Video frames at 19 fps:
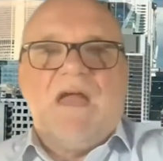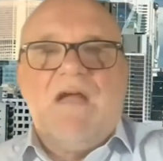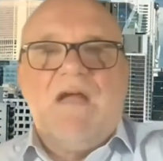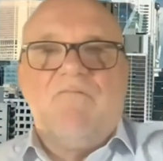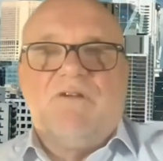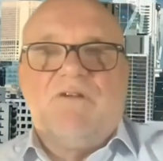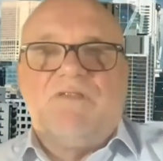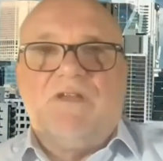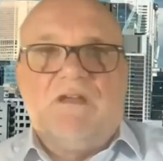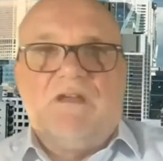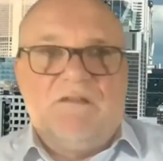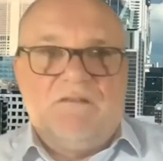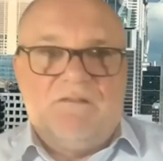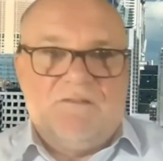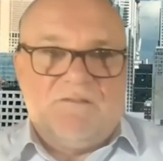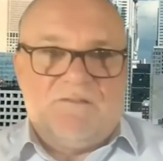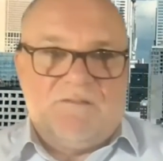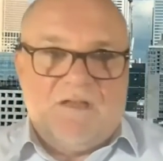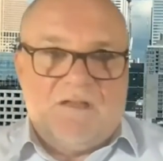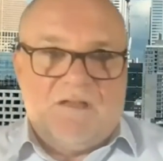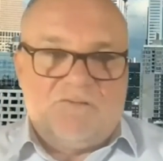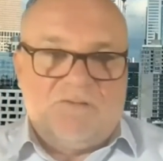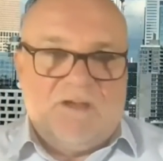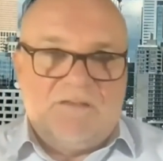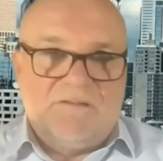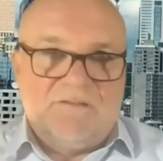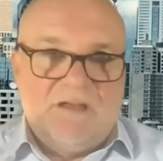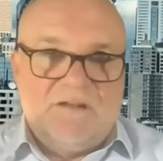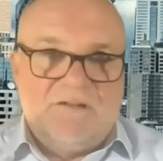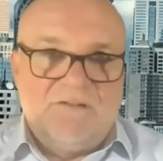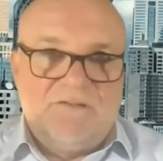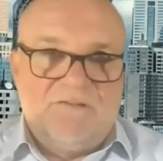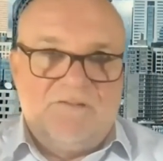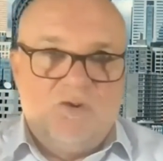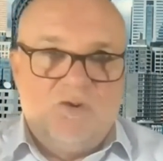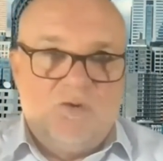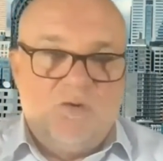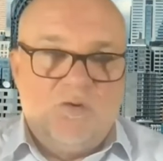everything that translators
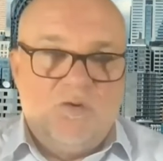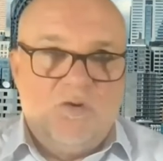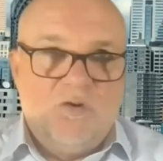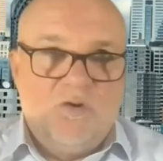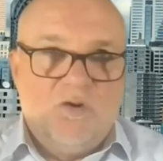do,